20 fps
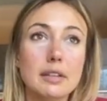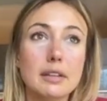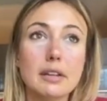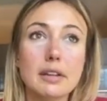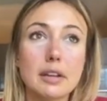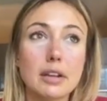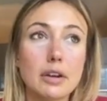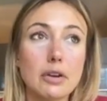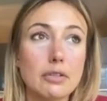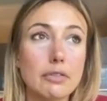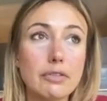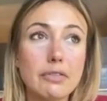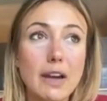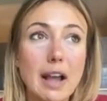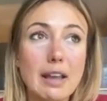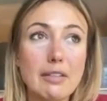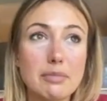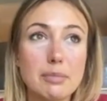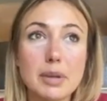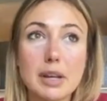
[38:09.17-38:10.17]

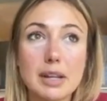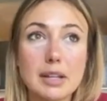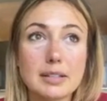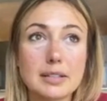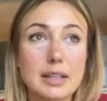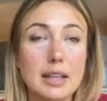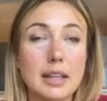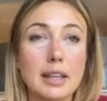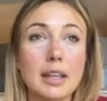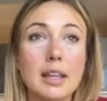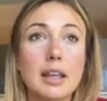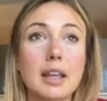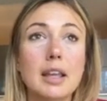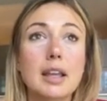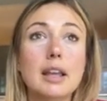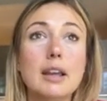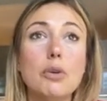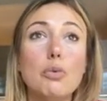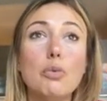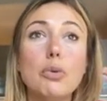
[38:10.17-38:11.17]
5 minutes, like
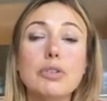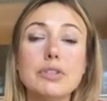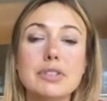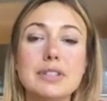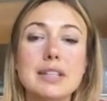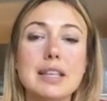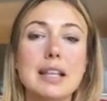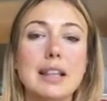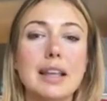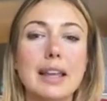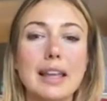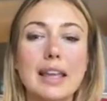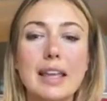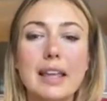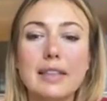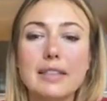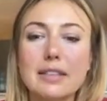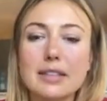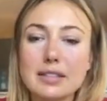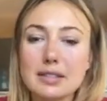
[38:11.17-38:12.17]
we'll see, like
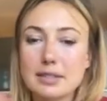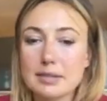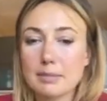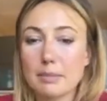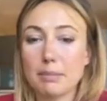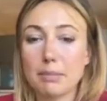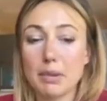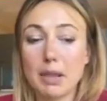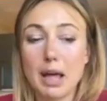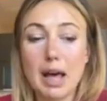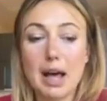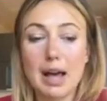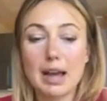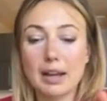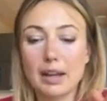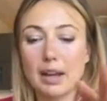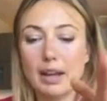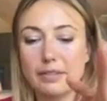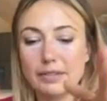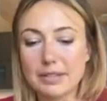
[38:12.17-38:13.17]
in this block
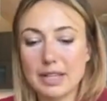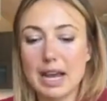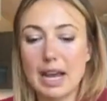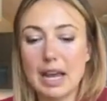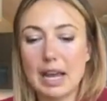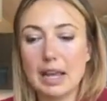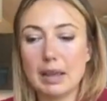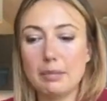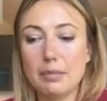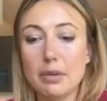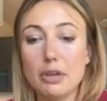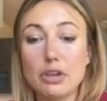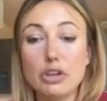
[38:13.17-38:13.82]
of time,